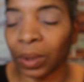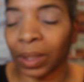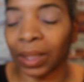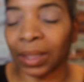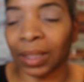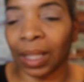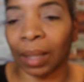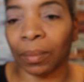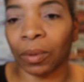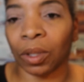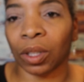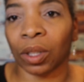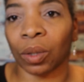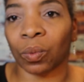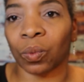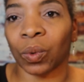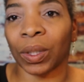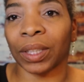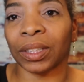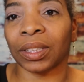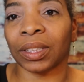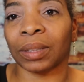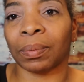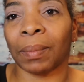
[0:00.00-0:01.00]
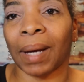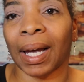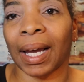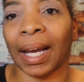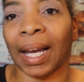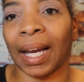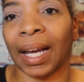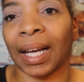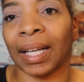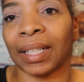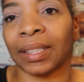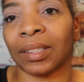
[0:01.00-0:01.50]
is I'm gonna rinse my
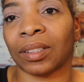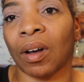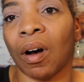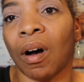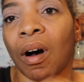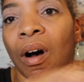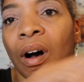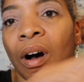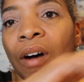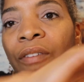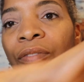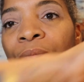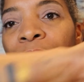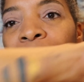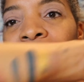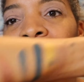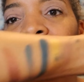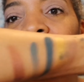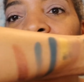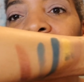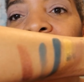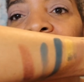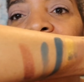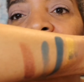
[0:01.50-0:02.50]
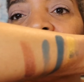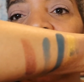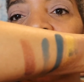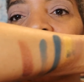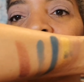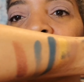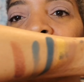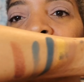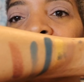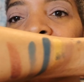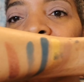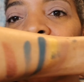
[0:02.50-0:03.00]
hands off because I
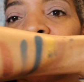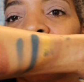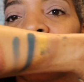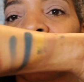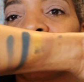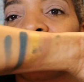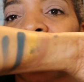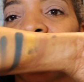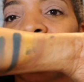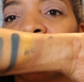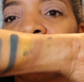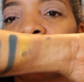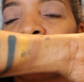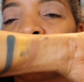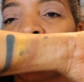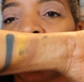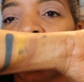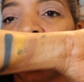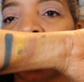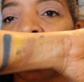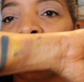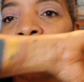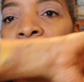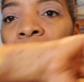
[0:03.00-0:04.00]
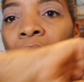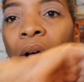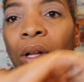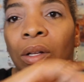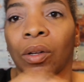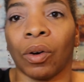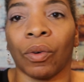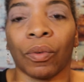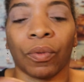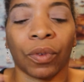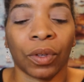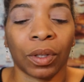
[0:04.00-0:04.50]
am getting that green
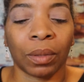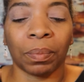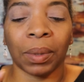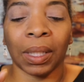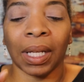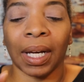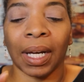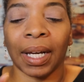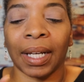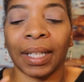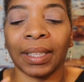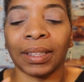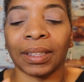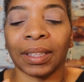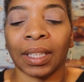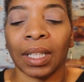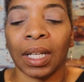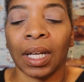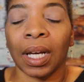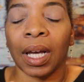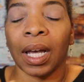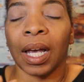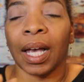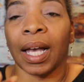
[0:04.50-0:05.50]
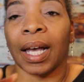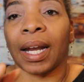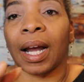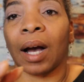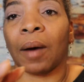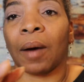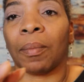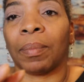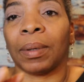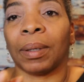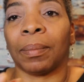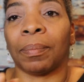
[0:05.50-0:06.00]
all over the place, and
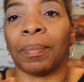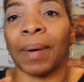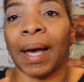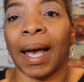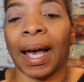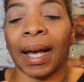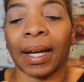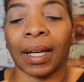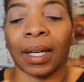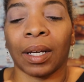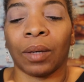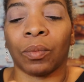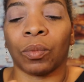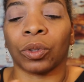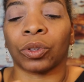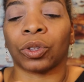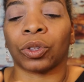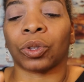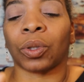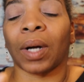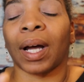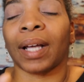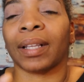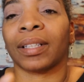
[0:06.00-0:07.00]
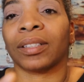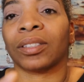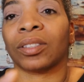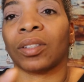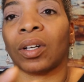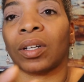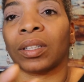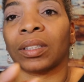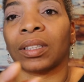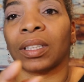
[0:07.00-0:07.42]
I'll be back and we'll try this on